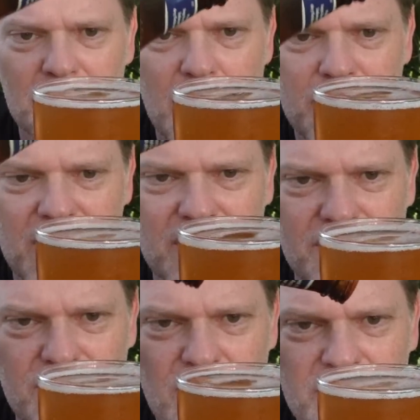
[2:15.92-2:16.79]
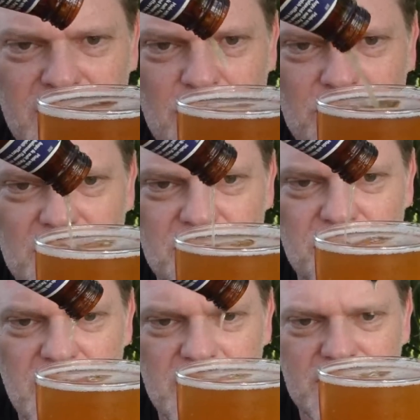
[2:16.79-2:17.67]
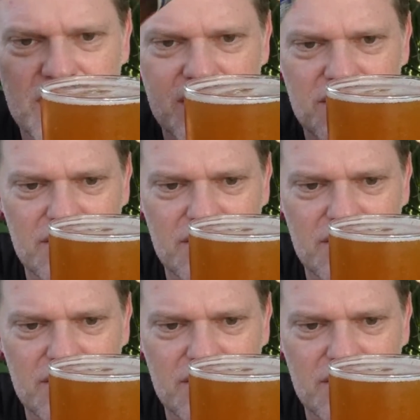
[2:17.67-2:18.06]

Maybe I can froth it up with the dregs.